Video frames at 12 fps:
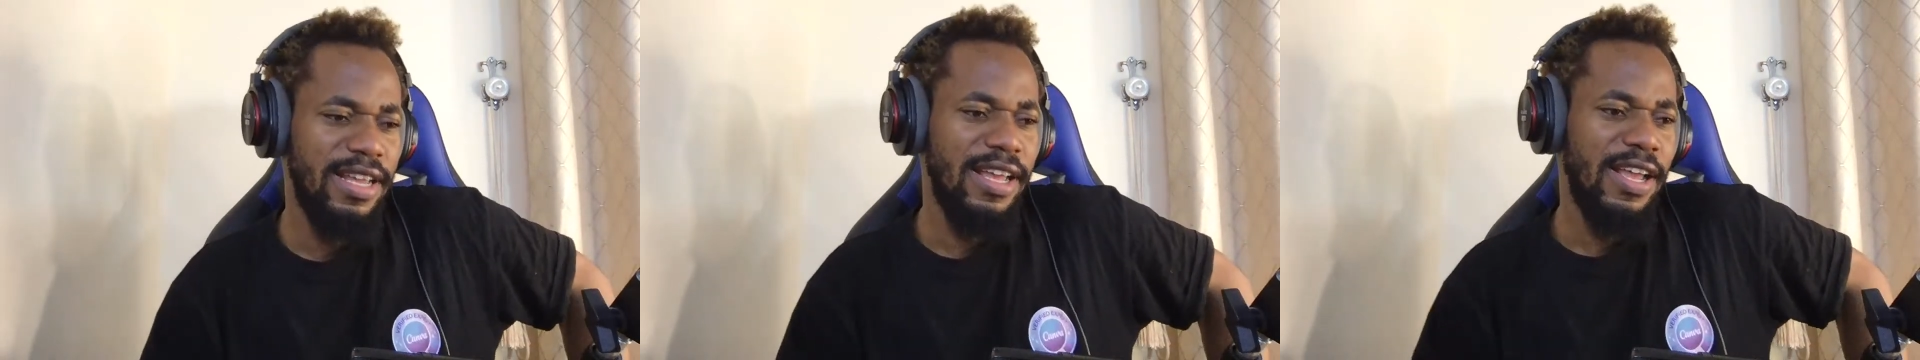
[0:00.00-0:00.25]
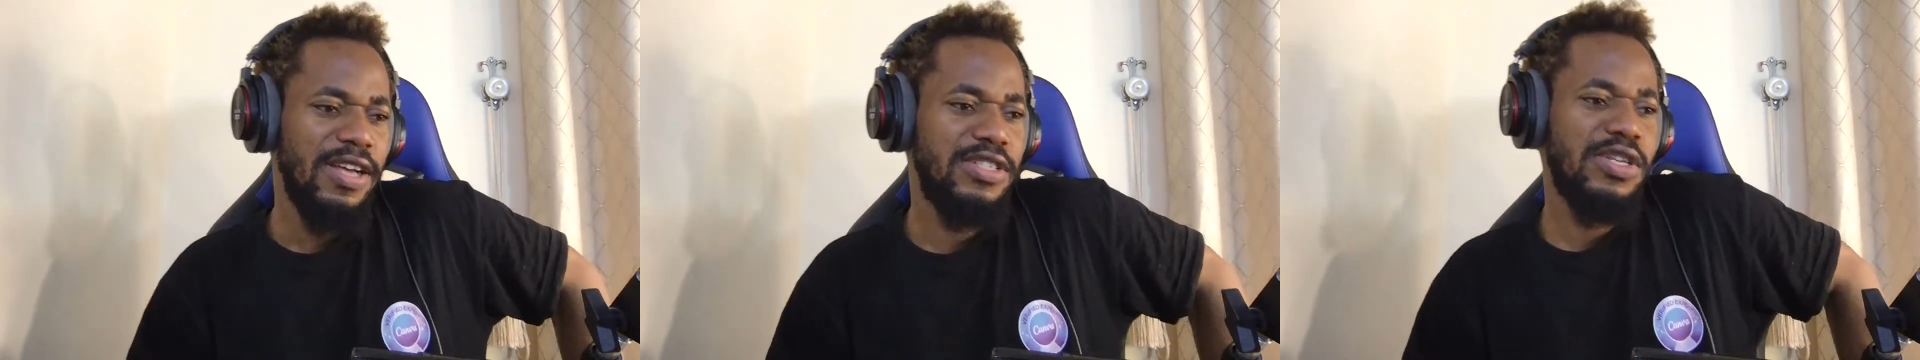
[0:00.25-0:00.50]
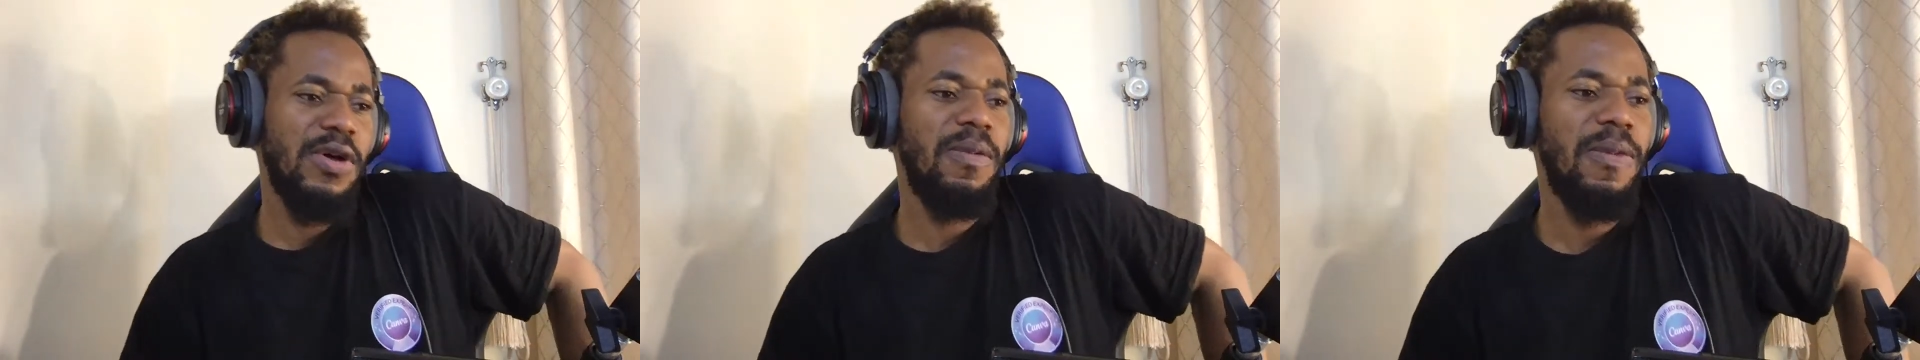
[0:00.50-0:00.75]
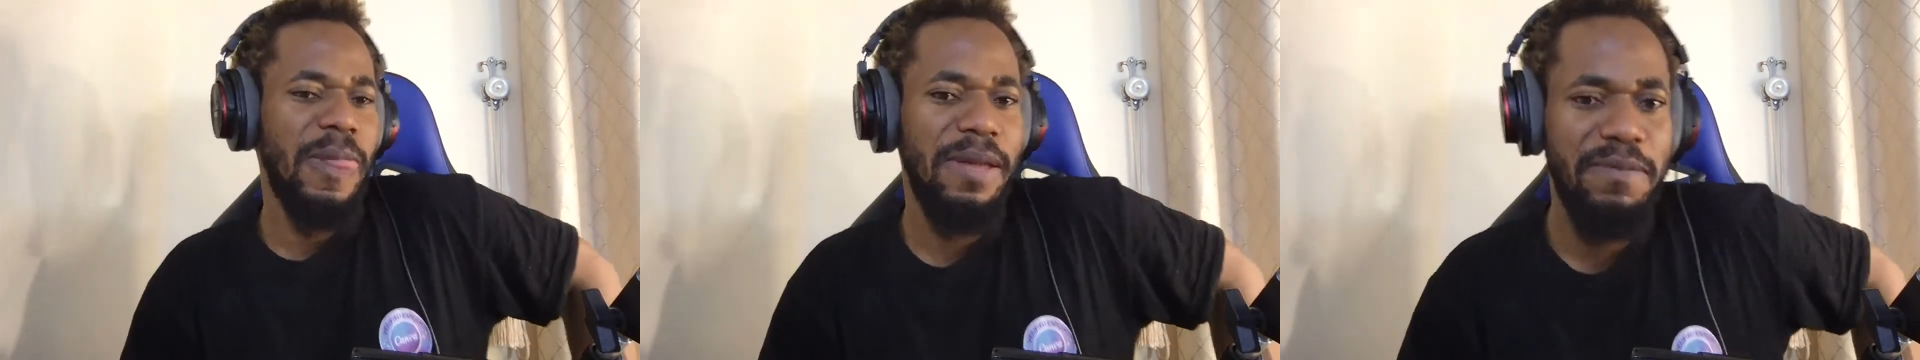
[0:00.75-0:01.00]
So
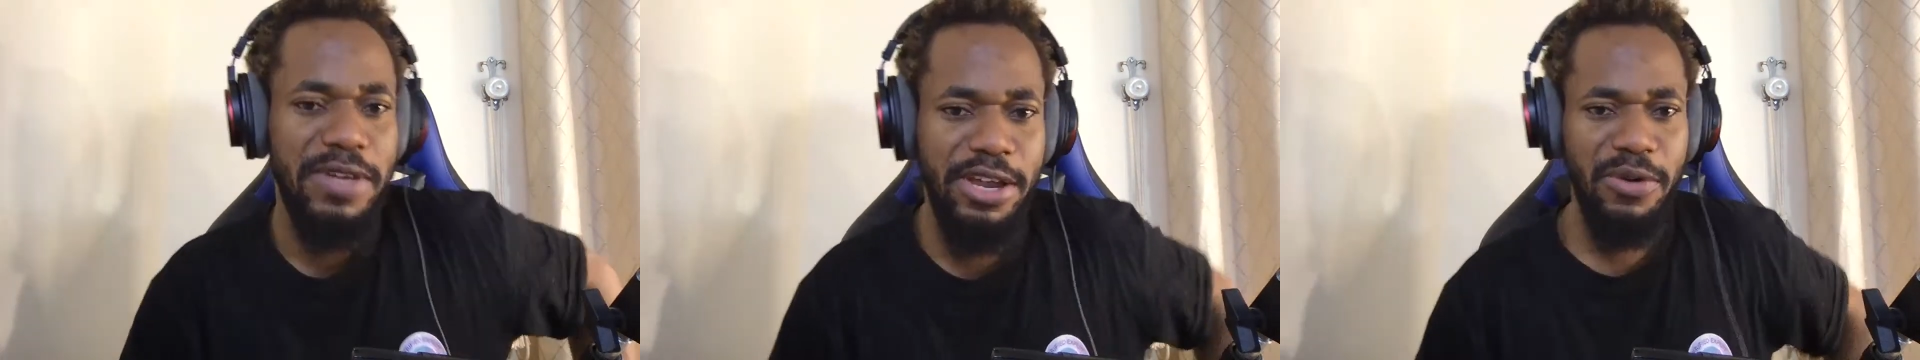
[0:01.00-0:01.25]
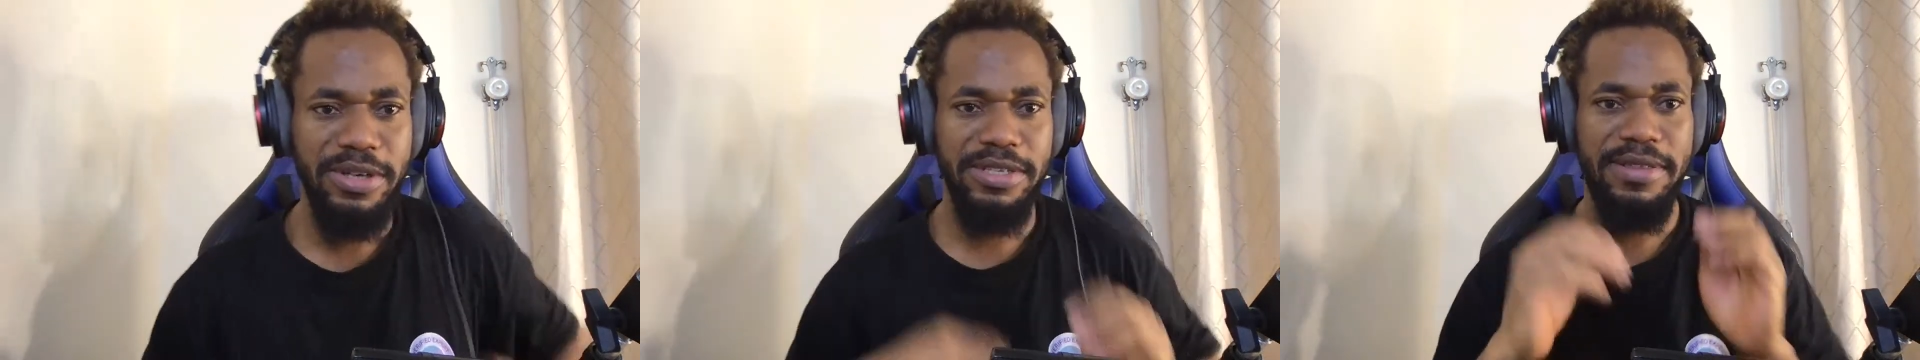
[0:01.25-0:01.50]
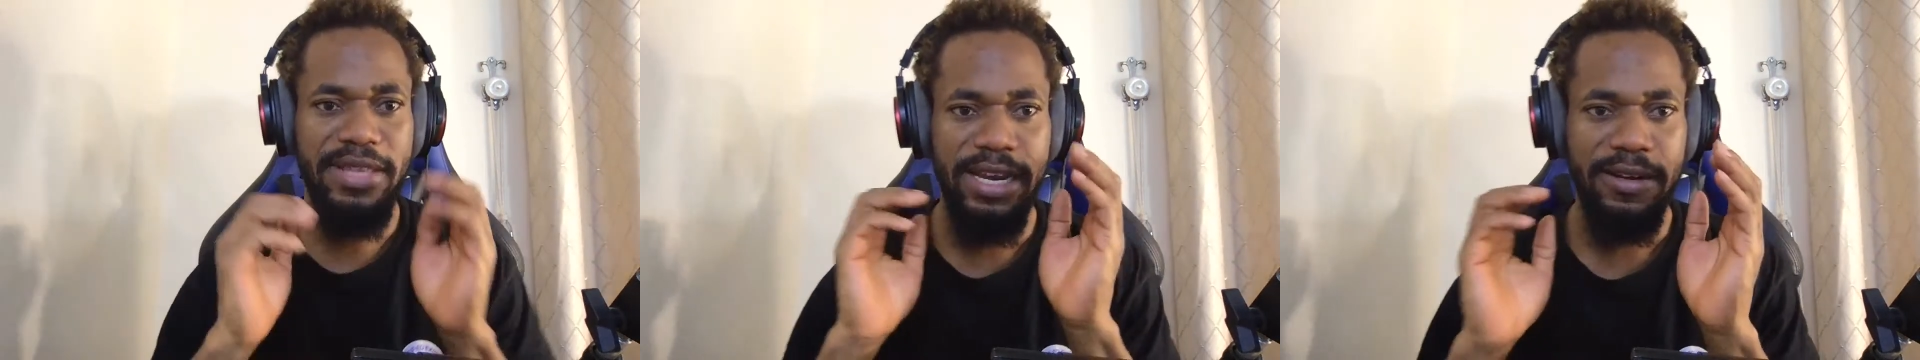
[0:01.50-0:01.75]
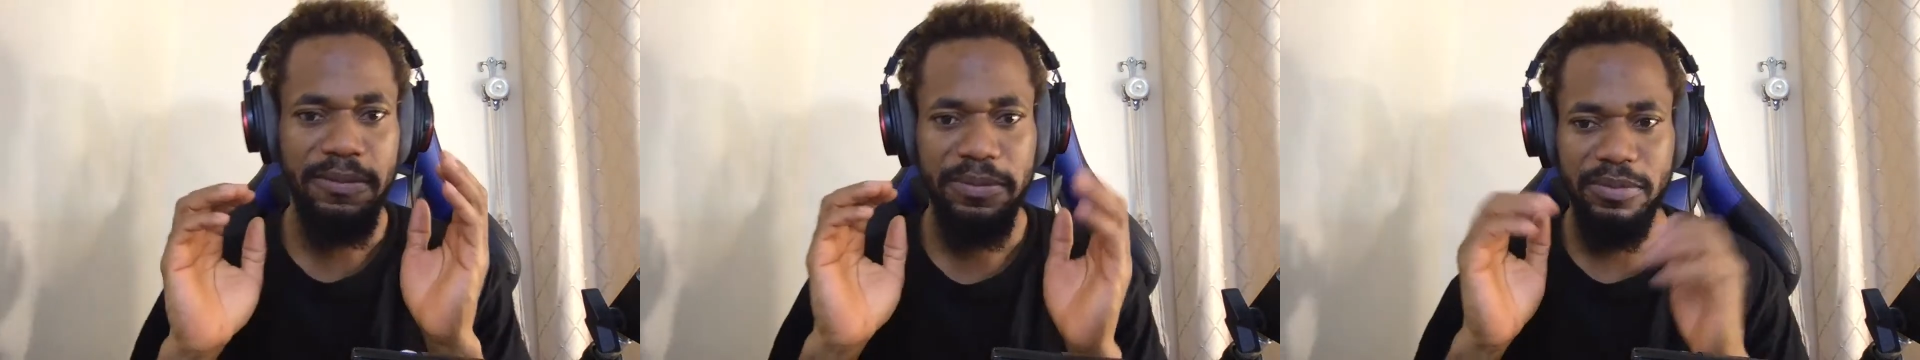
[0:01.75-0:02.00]
here are the thing.
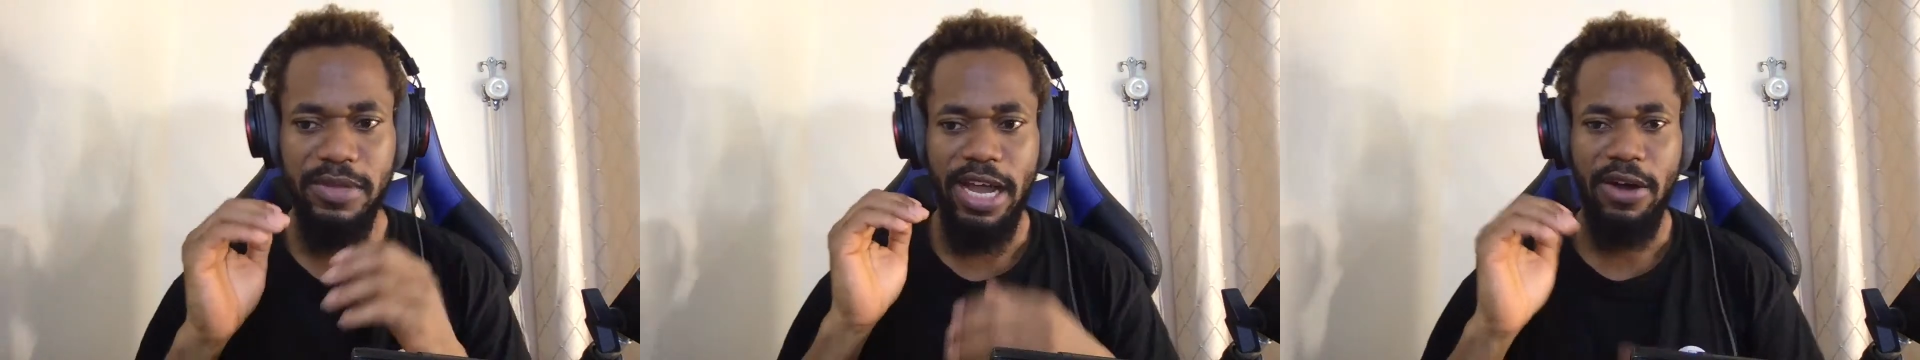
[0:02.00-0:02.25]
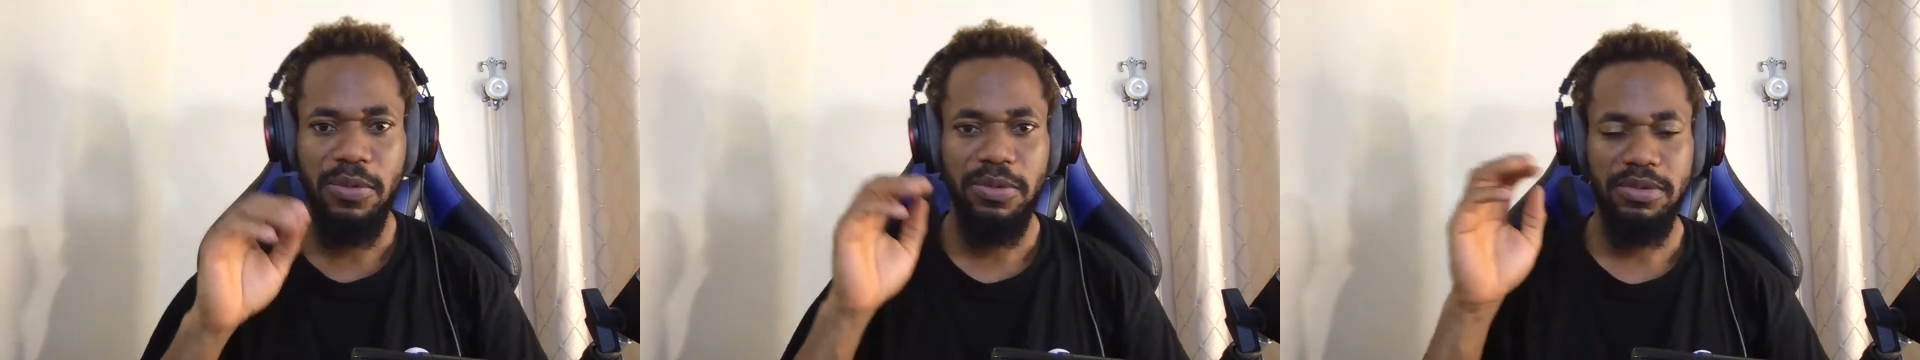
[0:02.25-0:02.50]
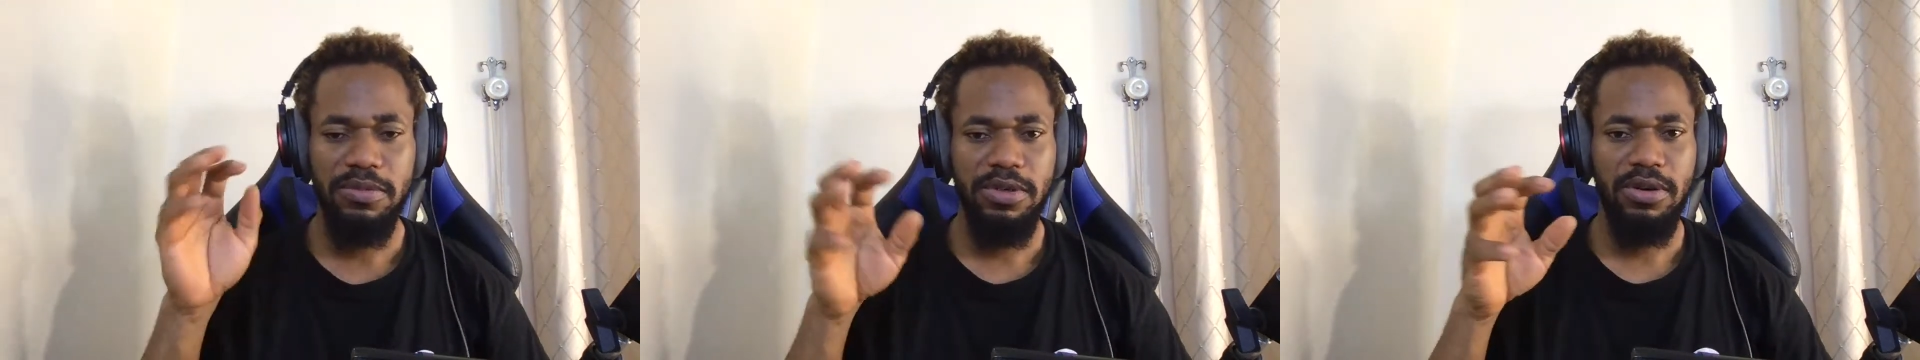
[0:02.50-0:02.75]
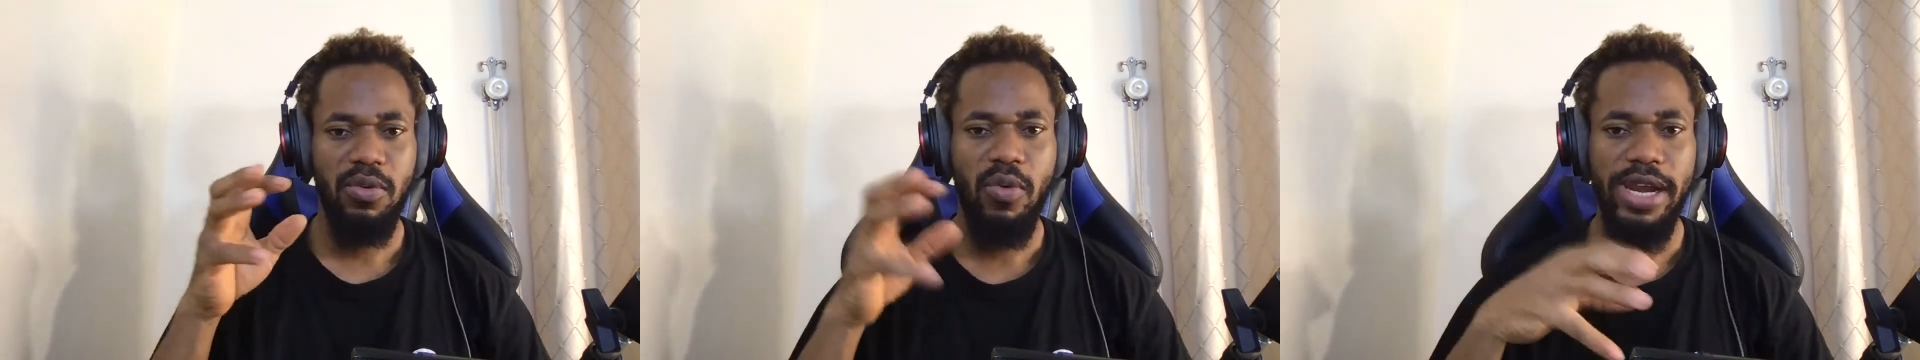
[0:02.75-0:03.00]
Now,
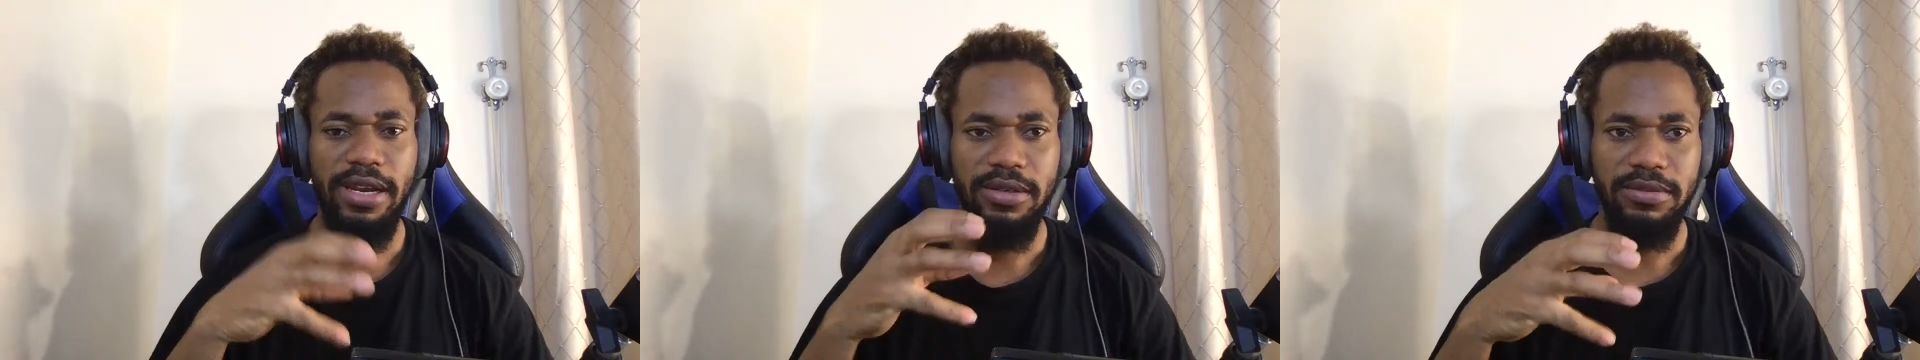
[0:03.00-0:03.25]
when